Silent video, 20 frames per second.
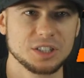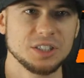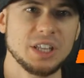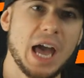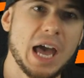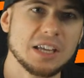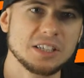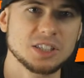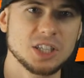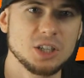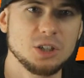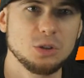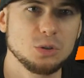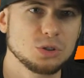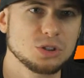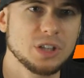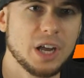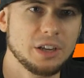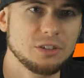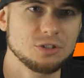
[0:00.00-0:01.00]
NASA
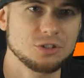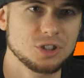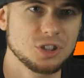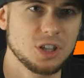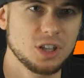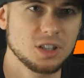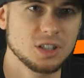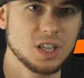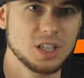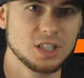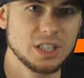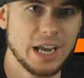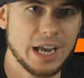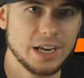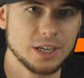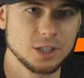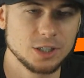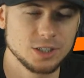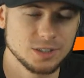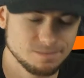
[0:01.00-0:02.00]
used nitrogen in their
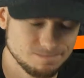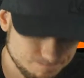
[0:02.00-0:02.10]
tires.